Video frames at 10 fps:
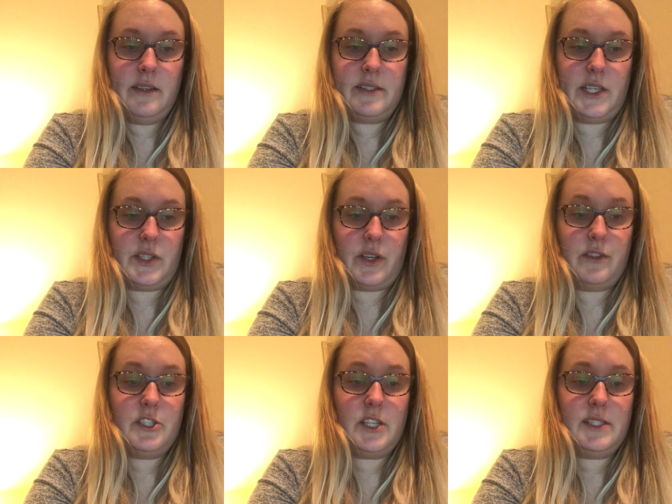Caesar,
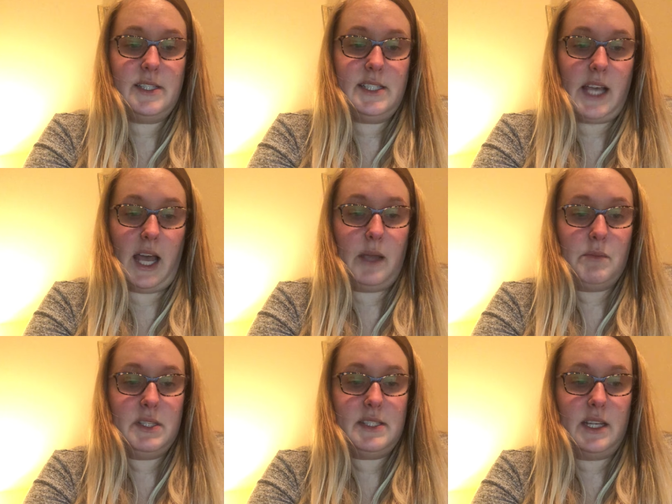just in
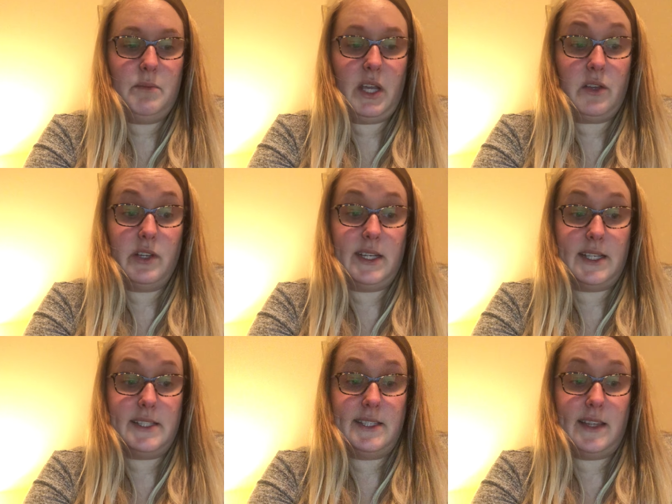time. Send my
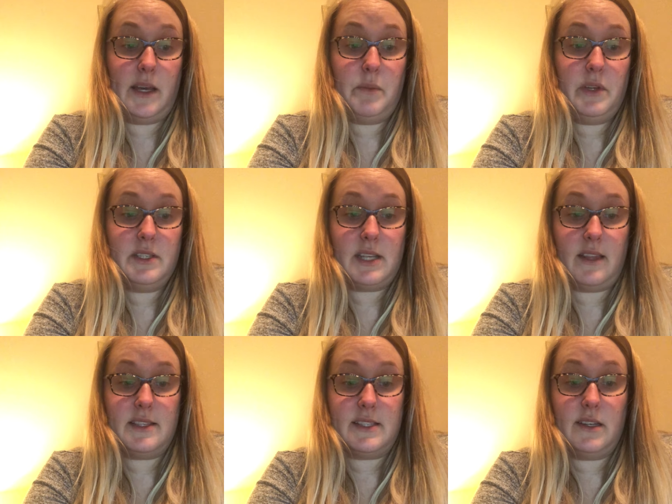greetings to them.
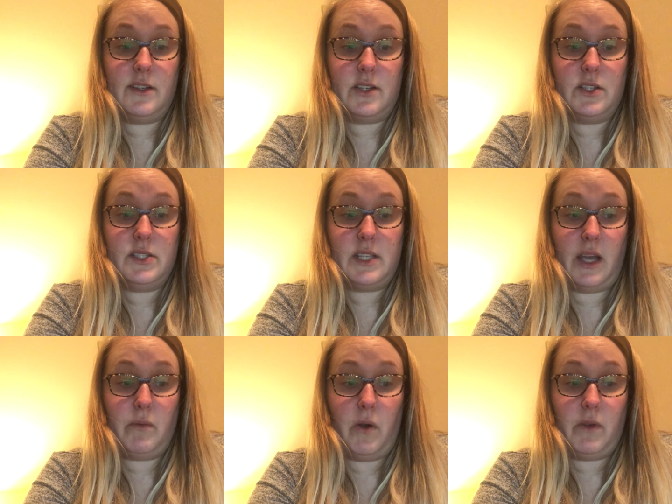Tell the senators
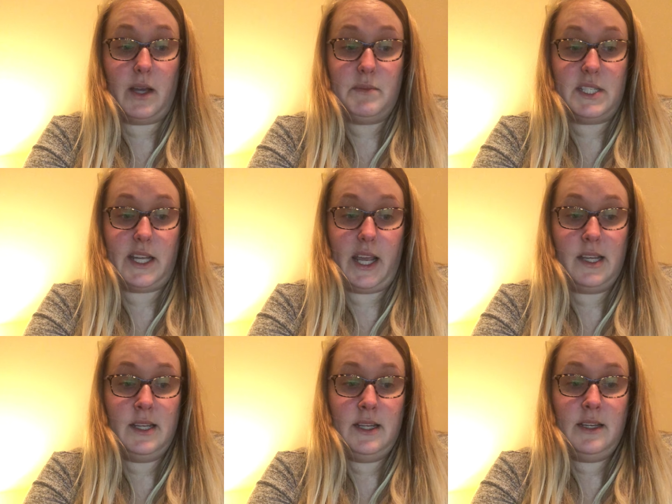I won't come
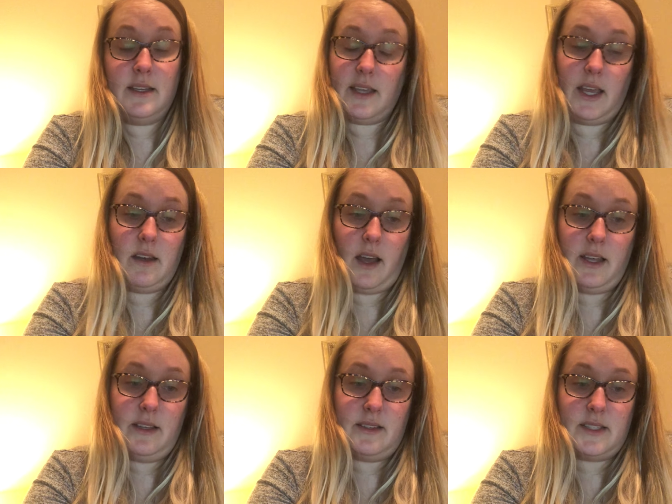today.
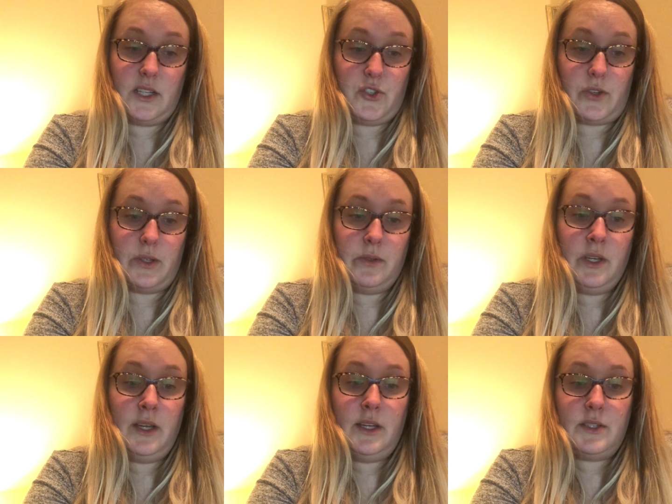Cannot is untrue.
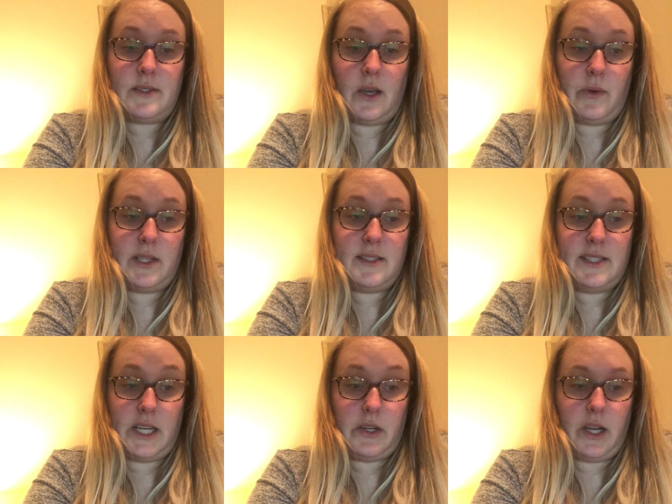So is
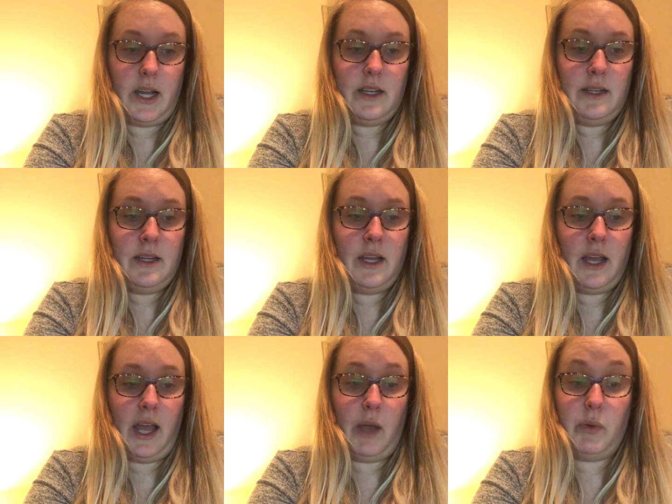dare not.
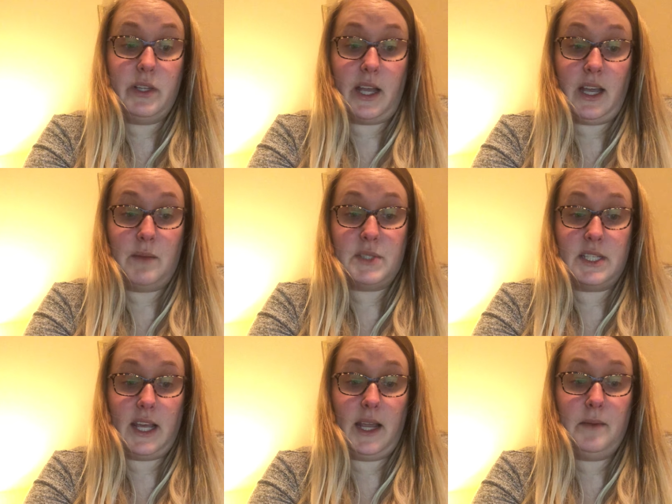I will not come
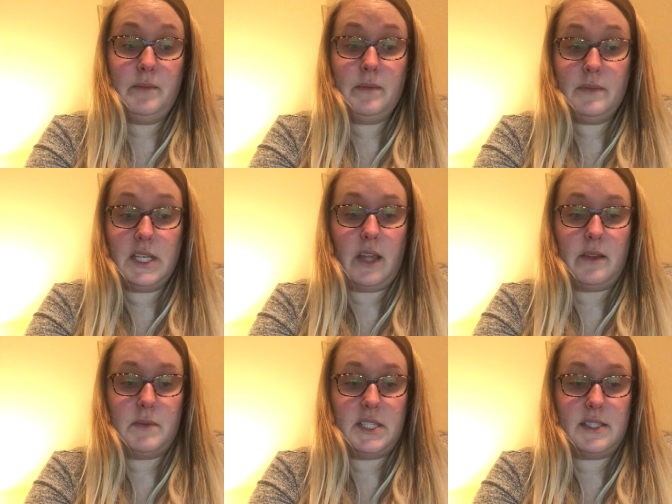today. Tell
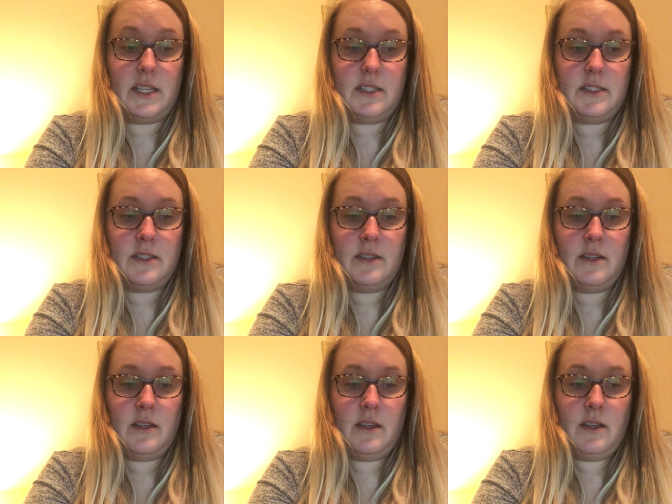them, Decius.
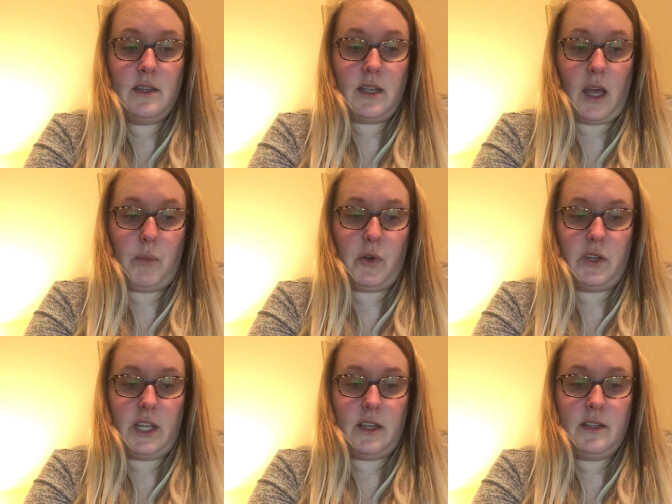
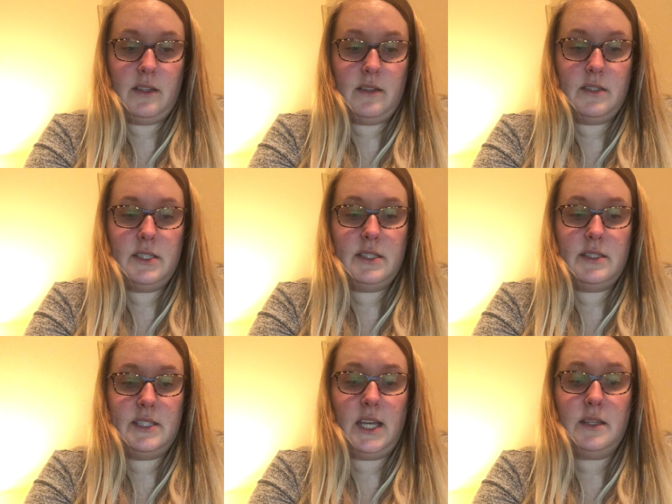Calpurnia,
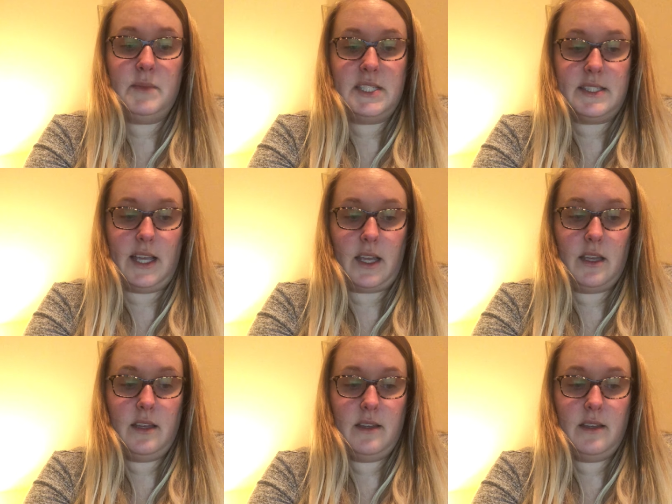tell them he's sick.